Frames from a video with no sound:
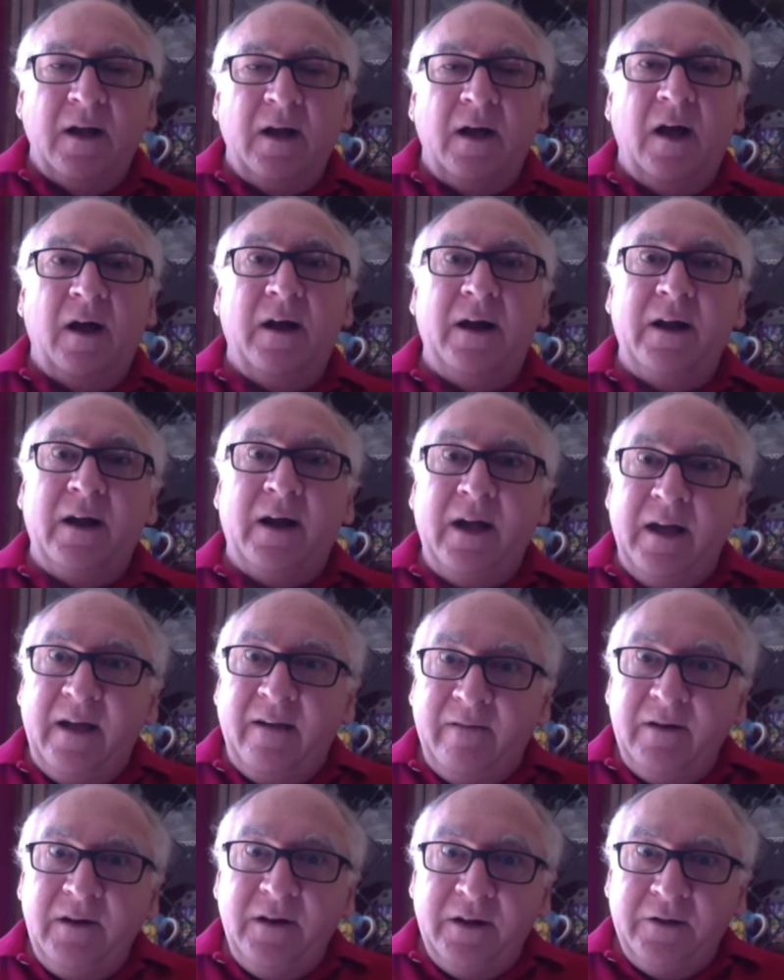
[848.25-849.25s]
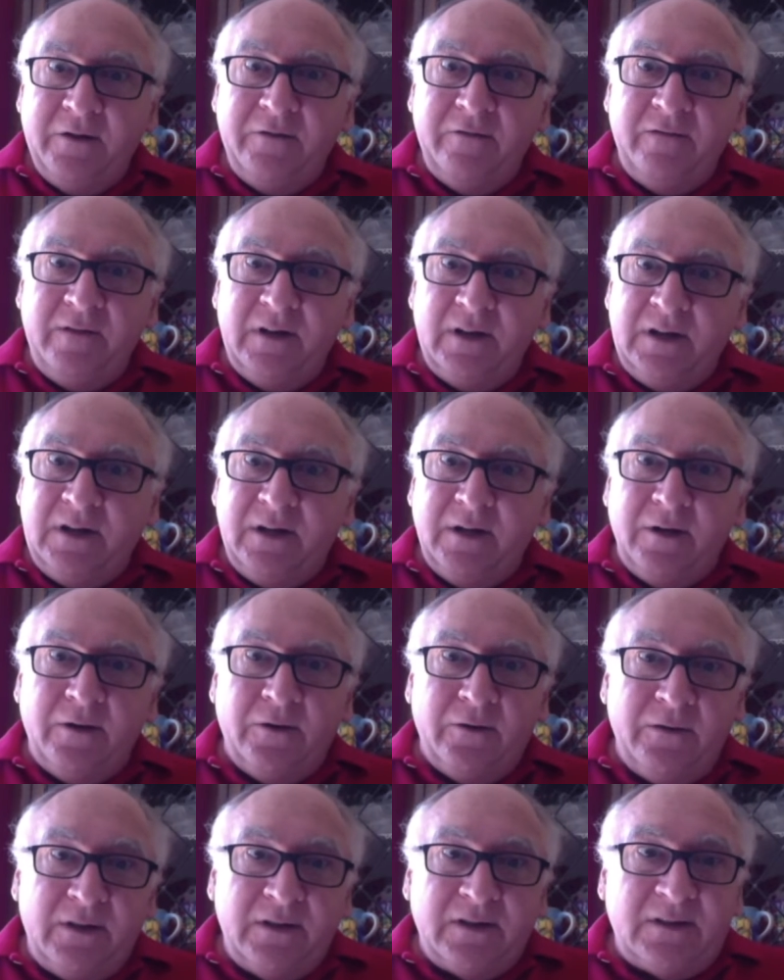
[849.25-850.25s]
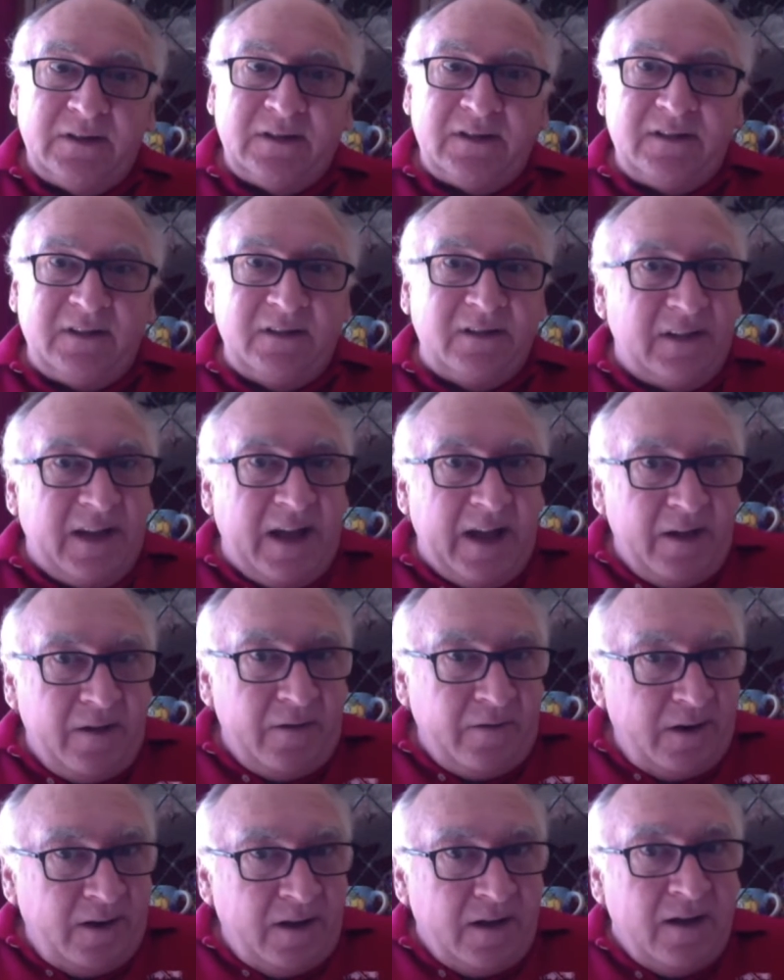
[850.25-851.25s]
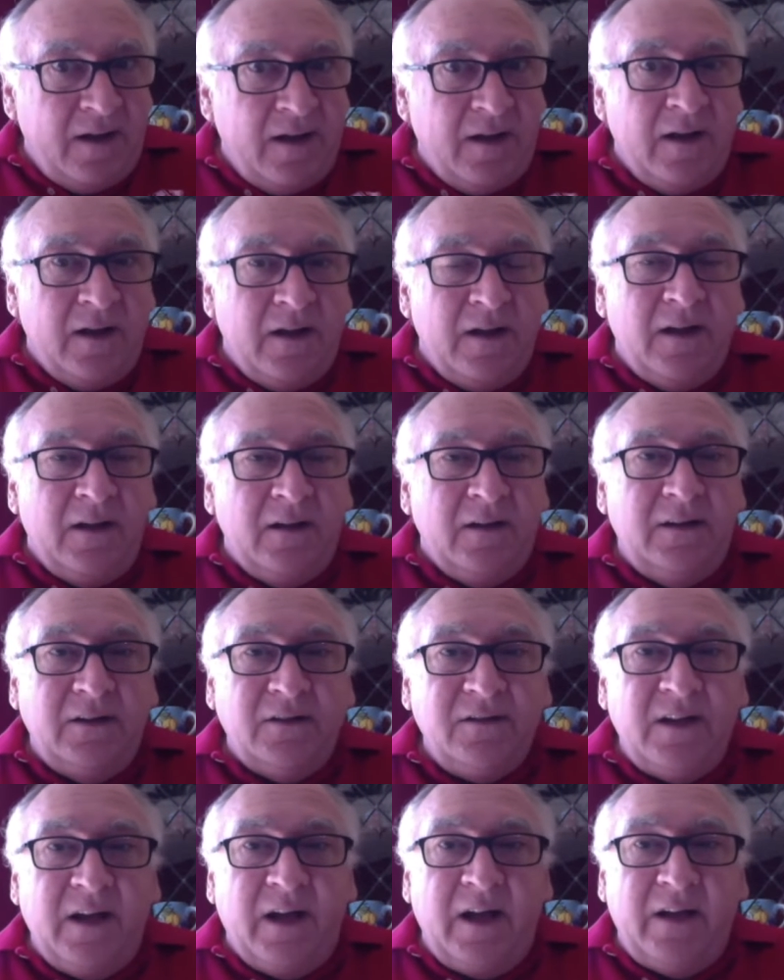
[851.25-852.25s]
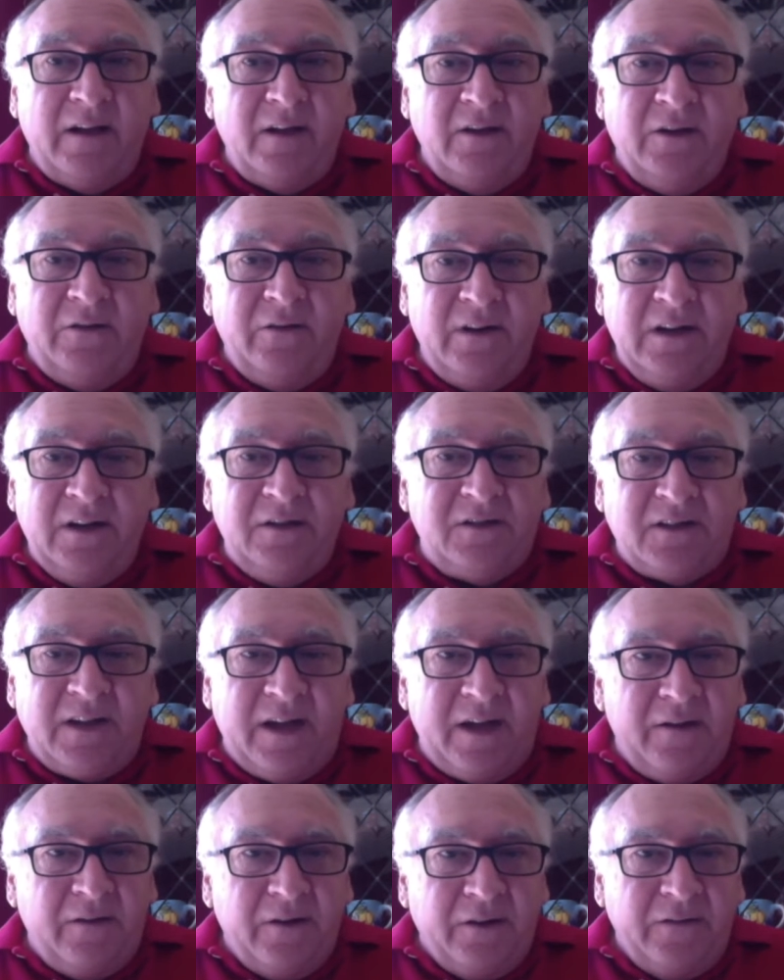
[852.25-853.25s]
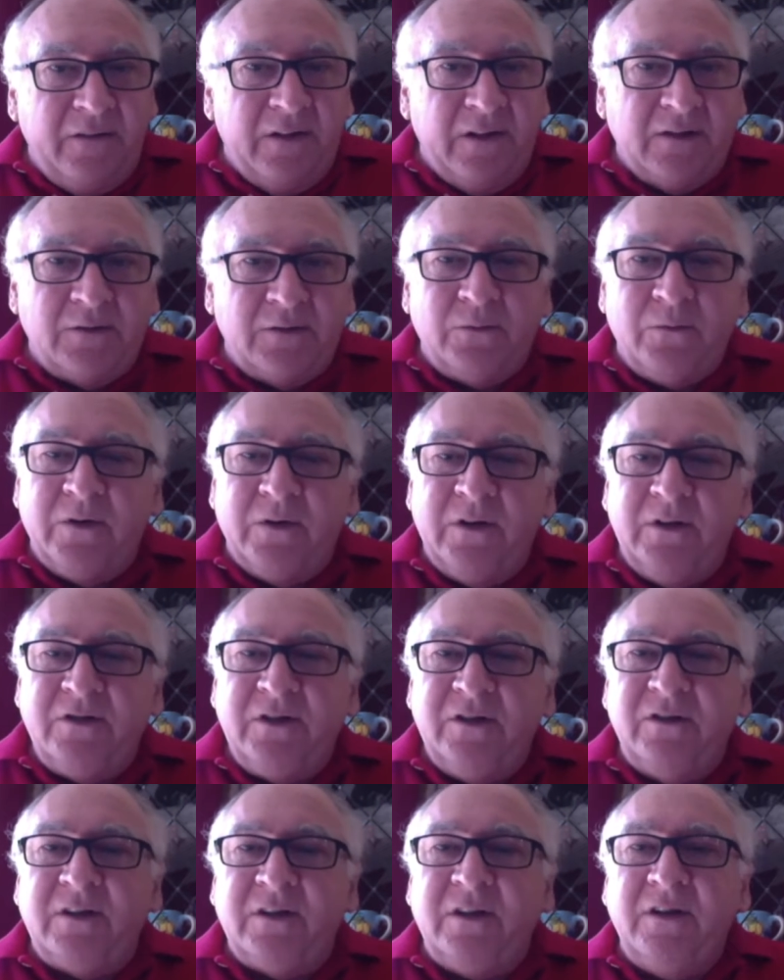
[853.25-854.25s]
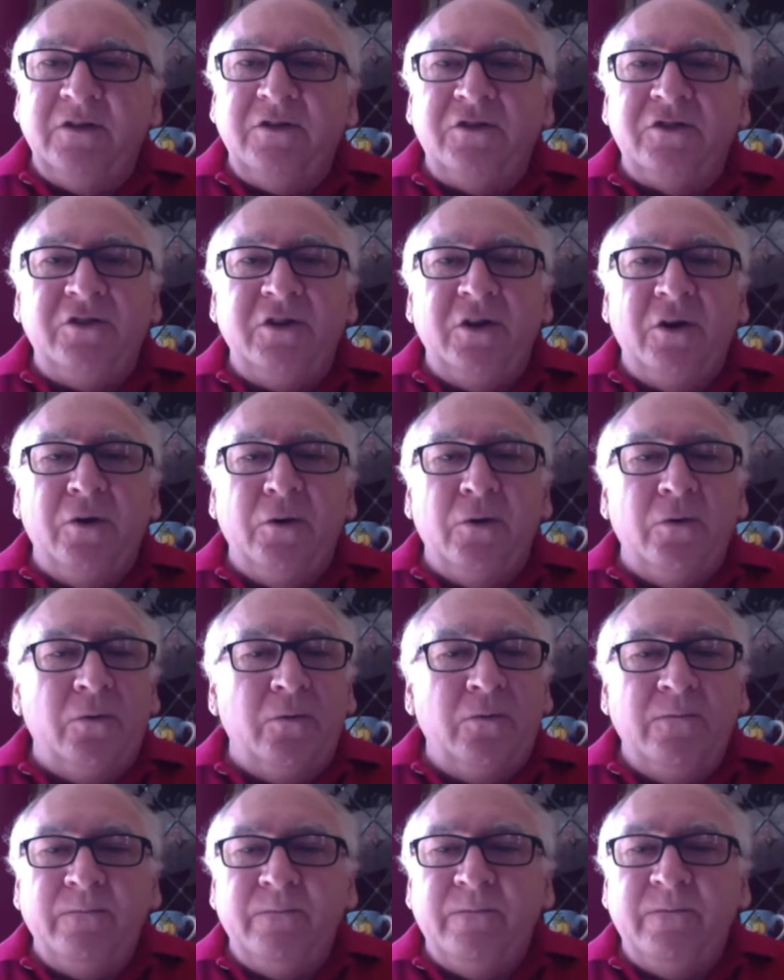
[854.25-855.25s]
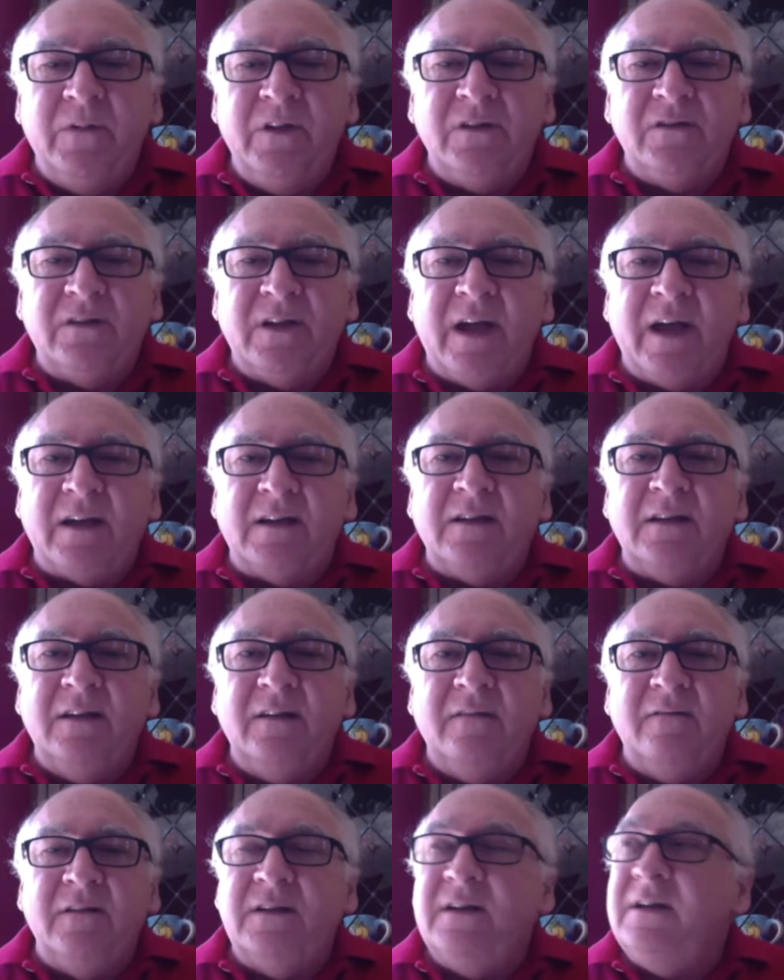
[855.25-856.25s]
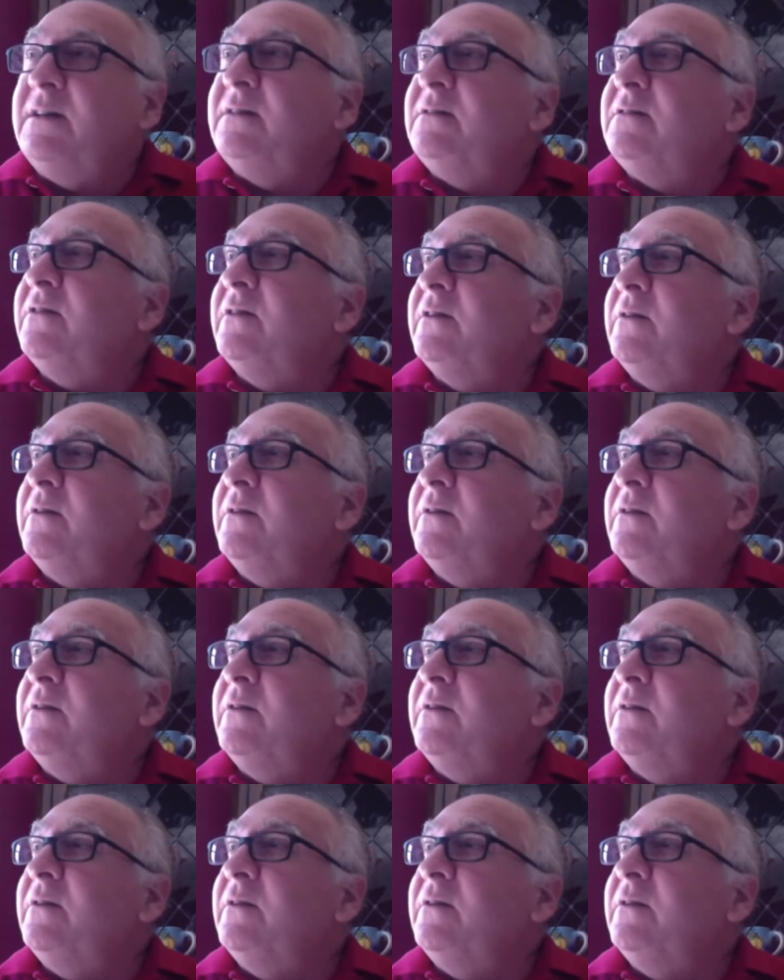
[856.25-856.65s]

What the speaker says: All right, I have another video. The sound does not, you don't need sound on this one. It's just going to show this activity so that